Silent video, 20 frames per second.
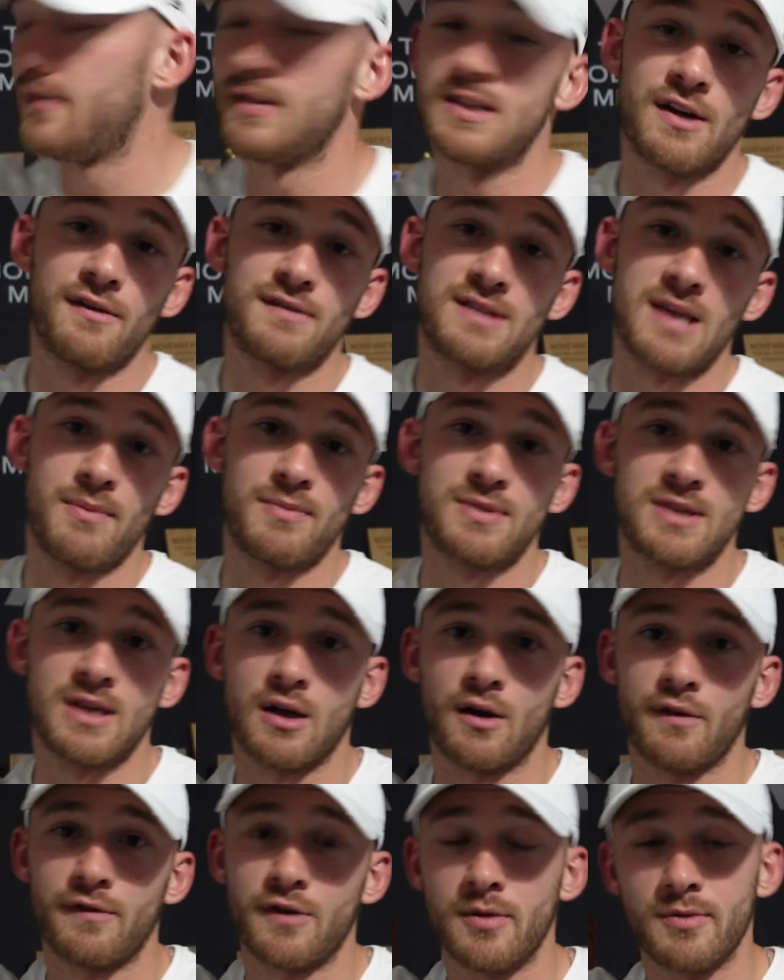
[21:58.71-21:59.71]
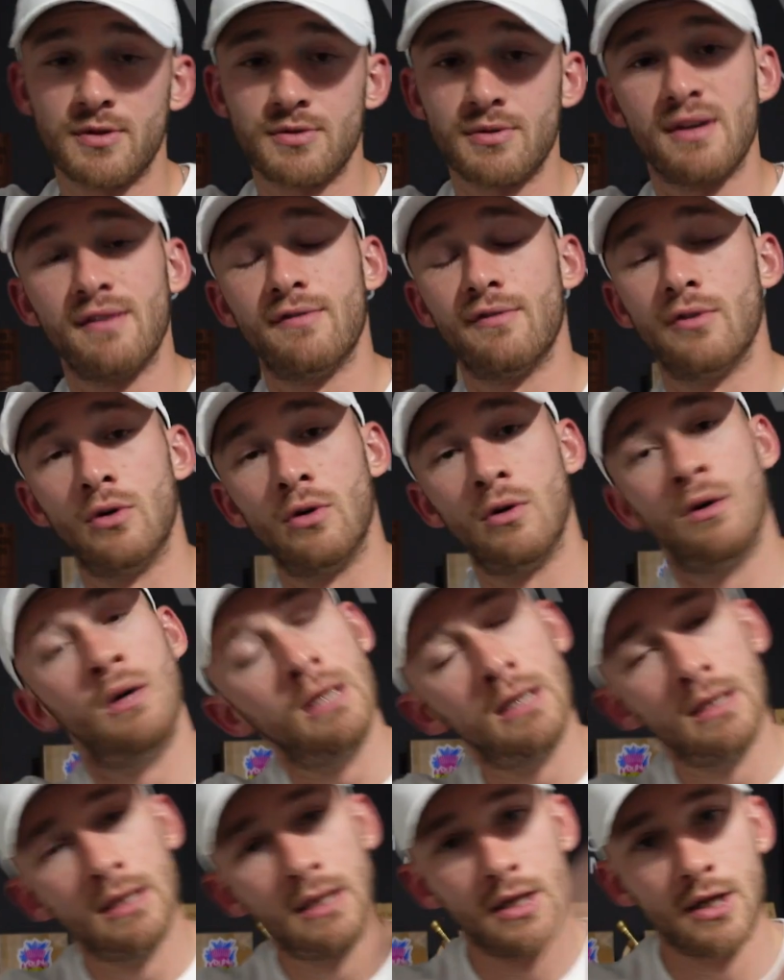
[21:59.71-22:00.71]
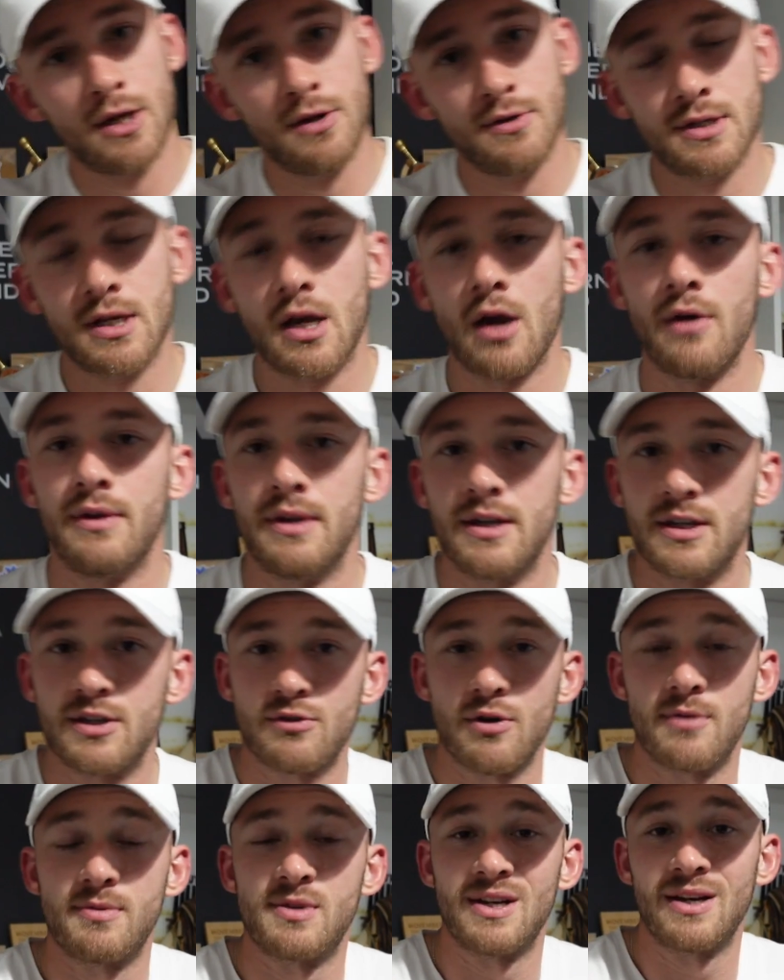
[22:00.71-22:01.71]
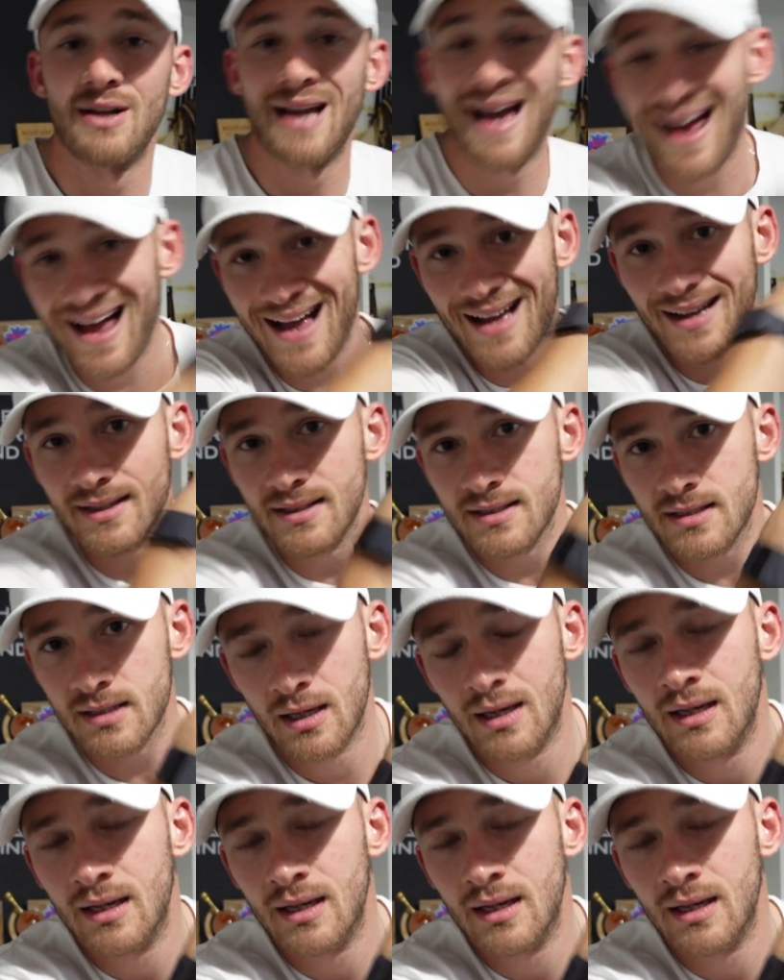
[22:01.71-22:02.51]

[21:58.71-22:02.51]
yourself 10% off Human24, use the code in the description. And